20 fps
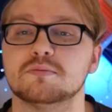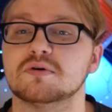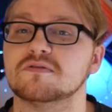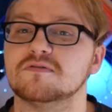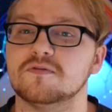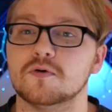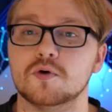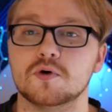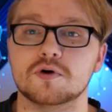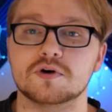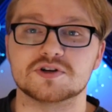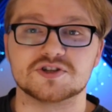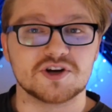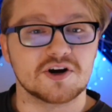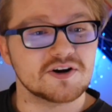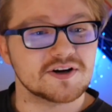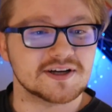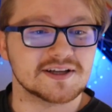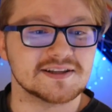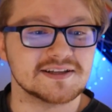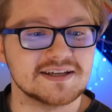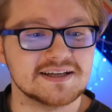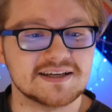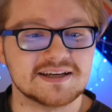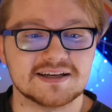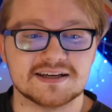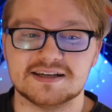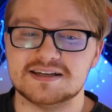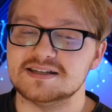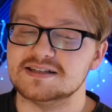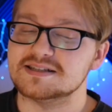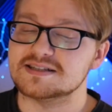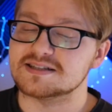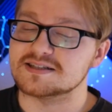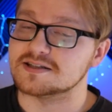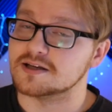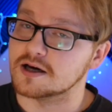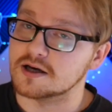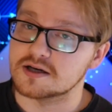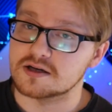Number 4, Dark Link is
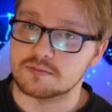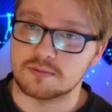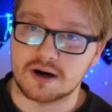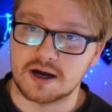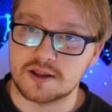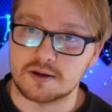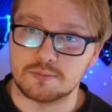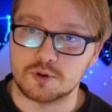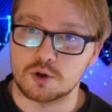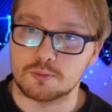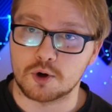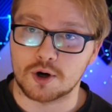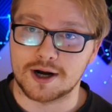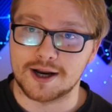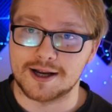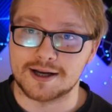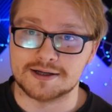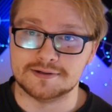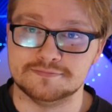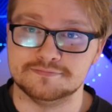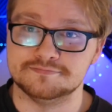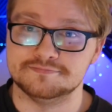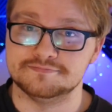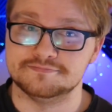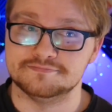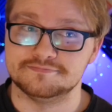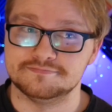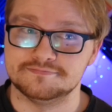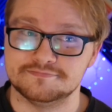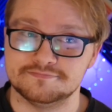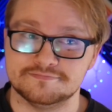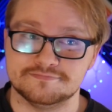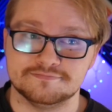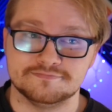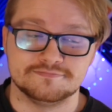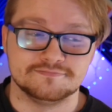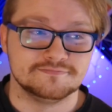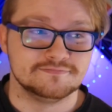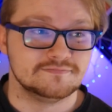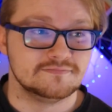stunned by the boomerang.
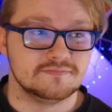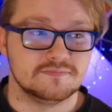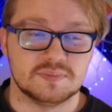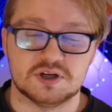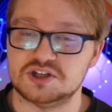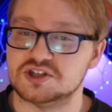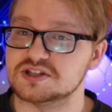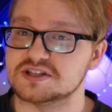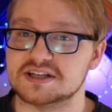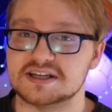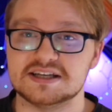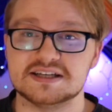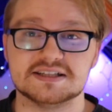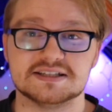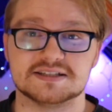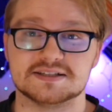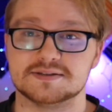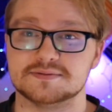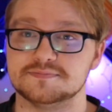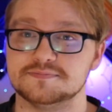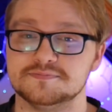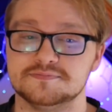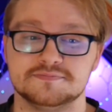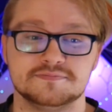He just is.